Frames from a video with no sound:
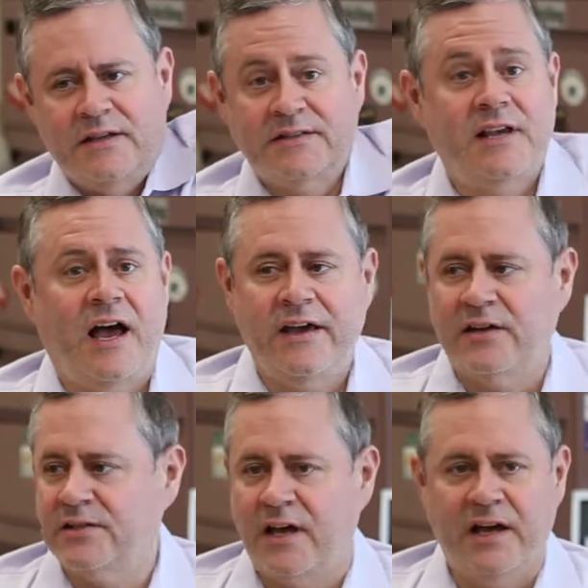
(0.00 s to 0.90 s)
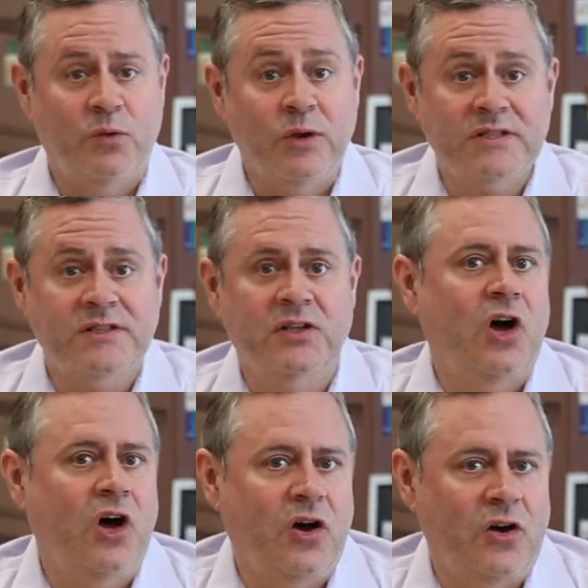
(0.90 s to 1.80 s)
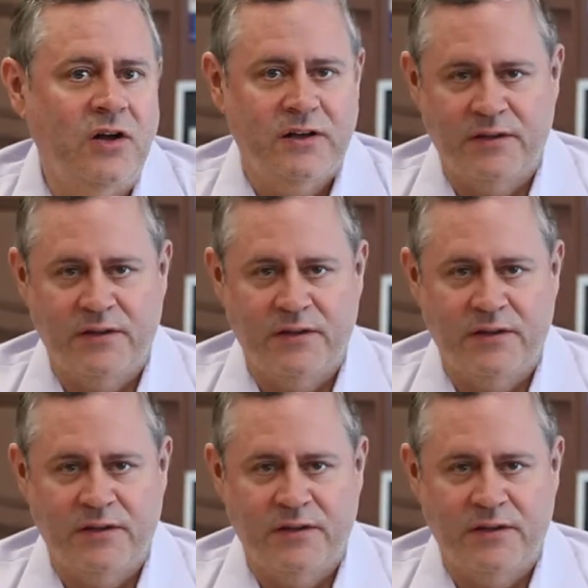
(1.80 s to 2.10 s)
Sire, sire, what's the law?